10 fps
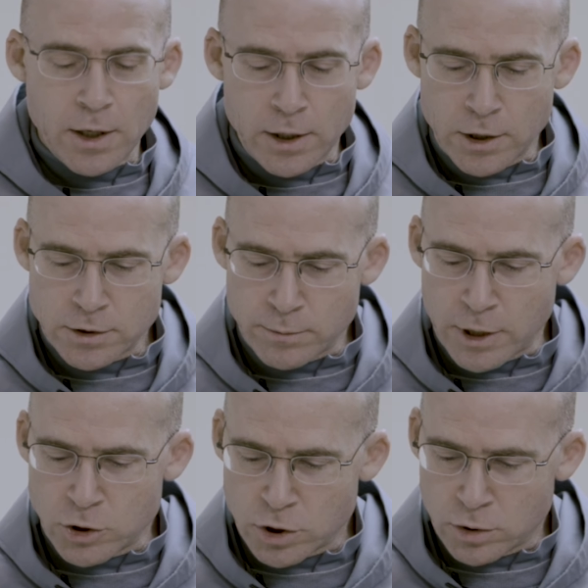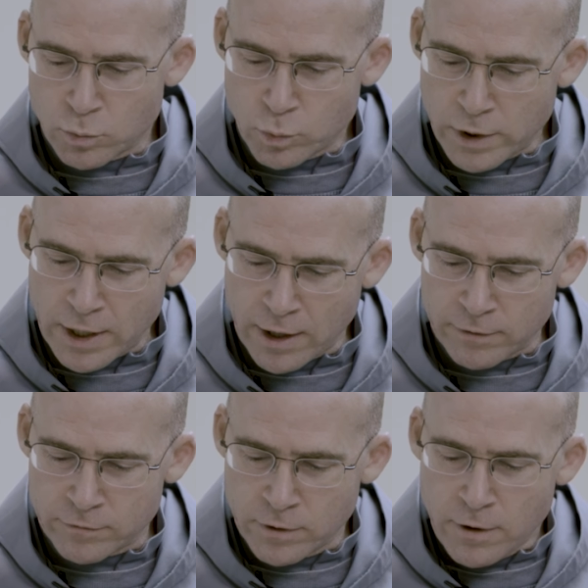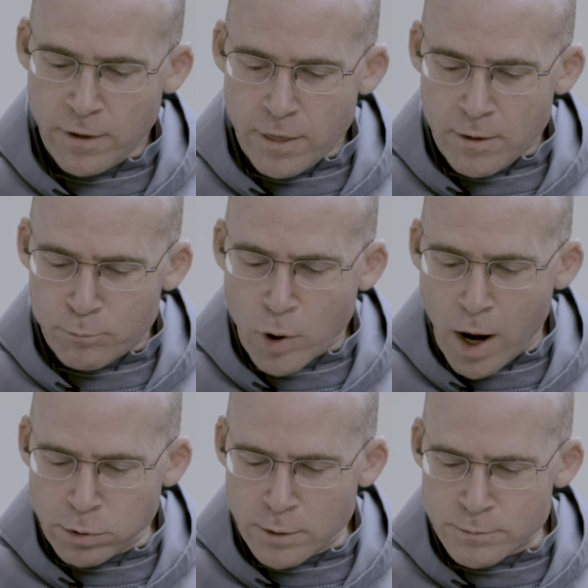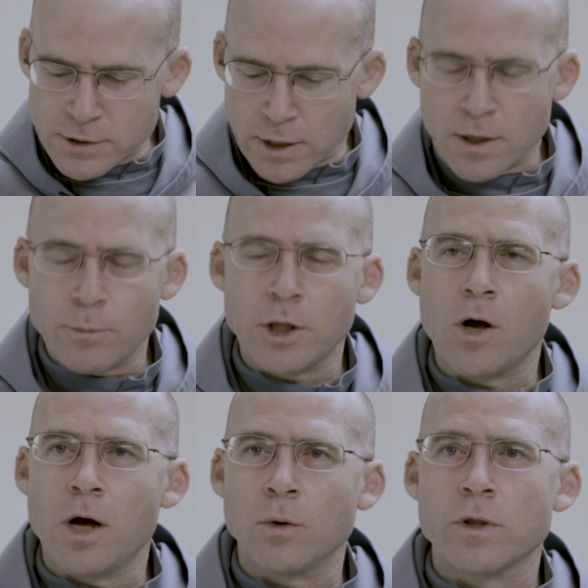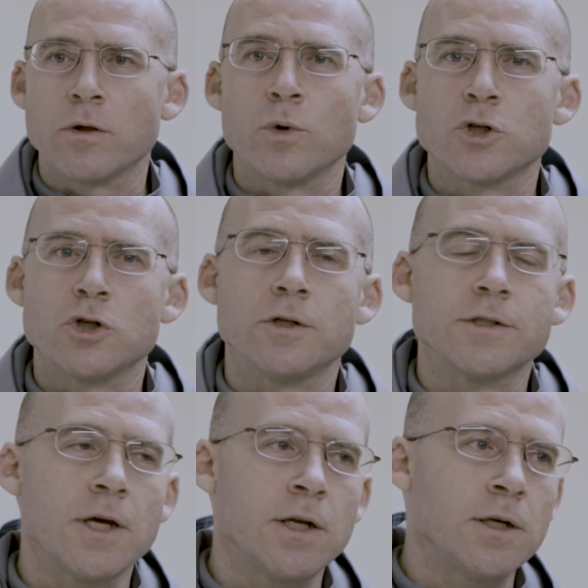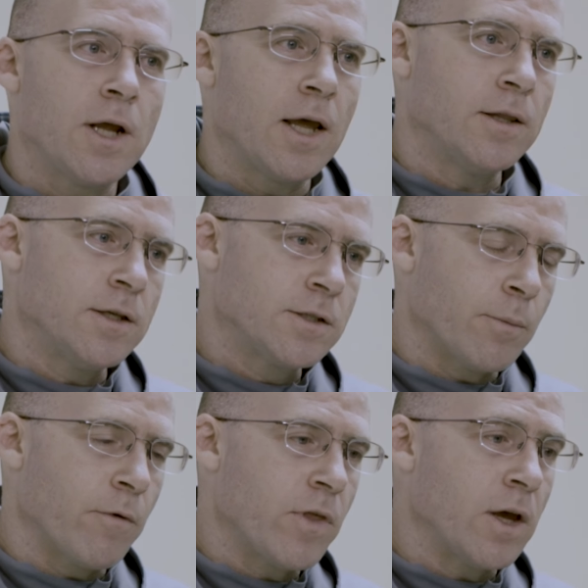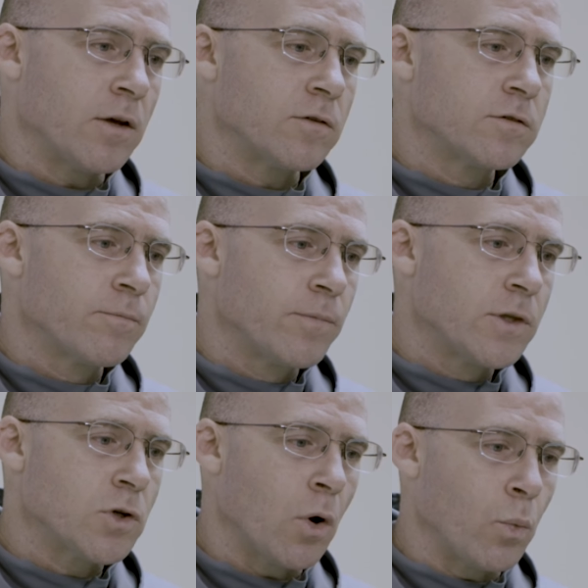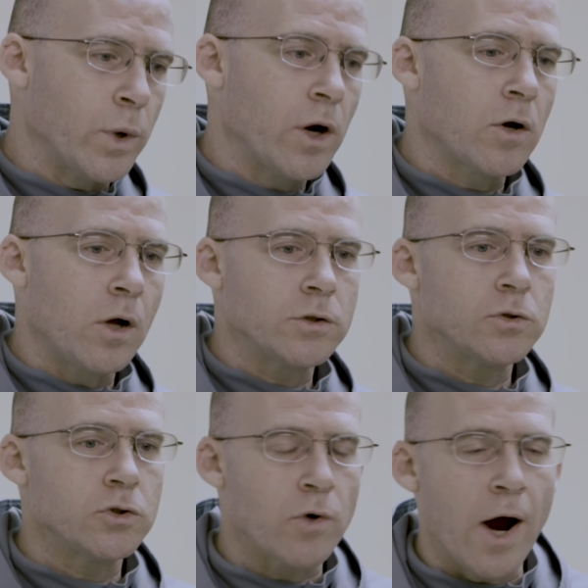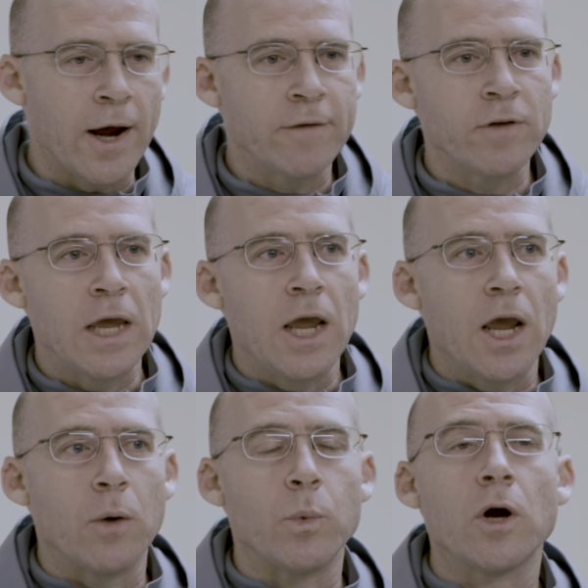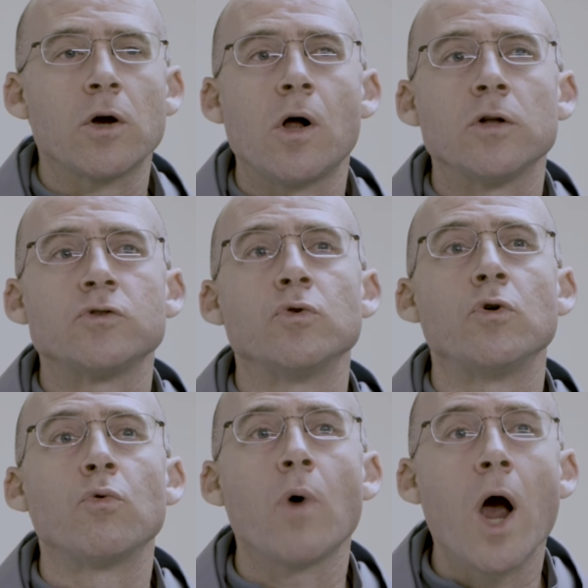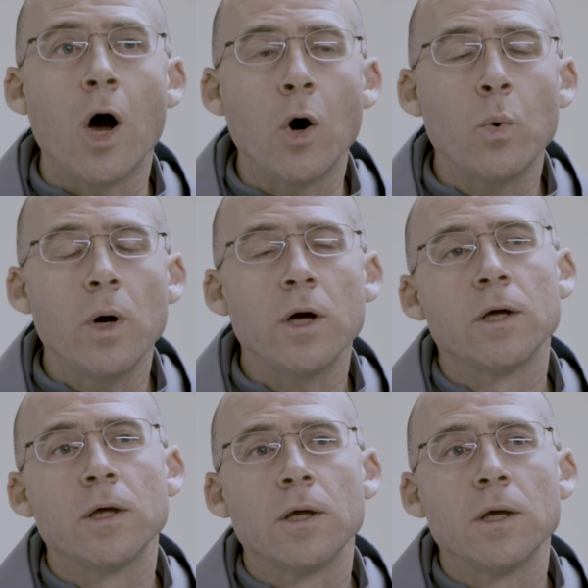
uh, not to mention we have problems that come along with original sin and these type of things. So we are called to strive and we are called to grow